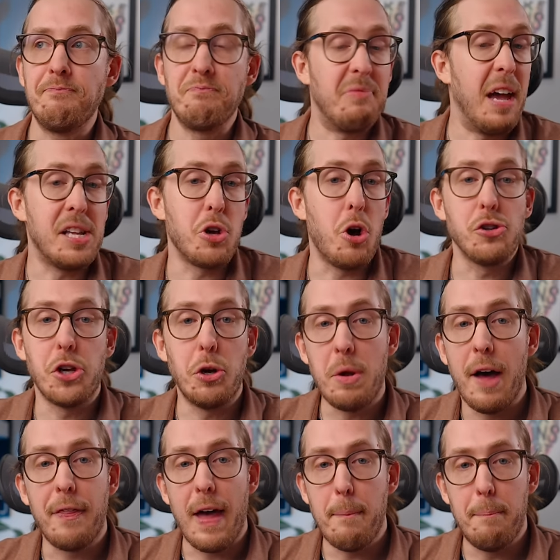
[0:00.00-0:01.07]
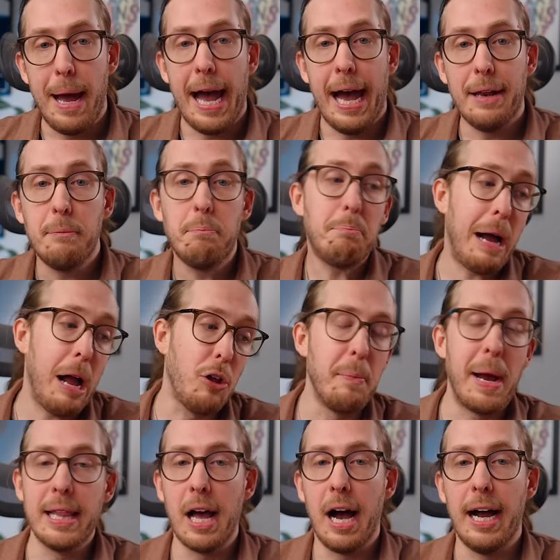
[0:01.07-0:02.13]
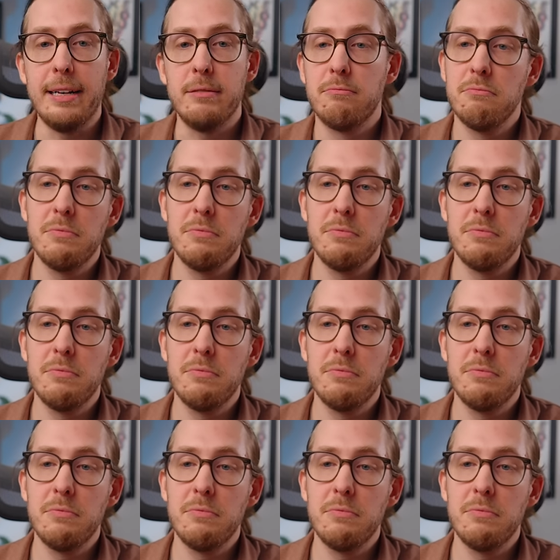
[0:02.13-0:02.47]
That's also not that bad. Mild May line.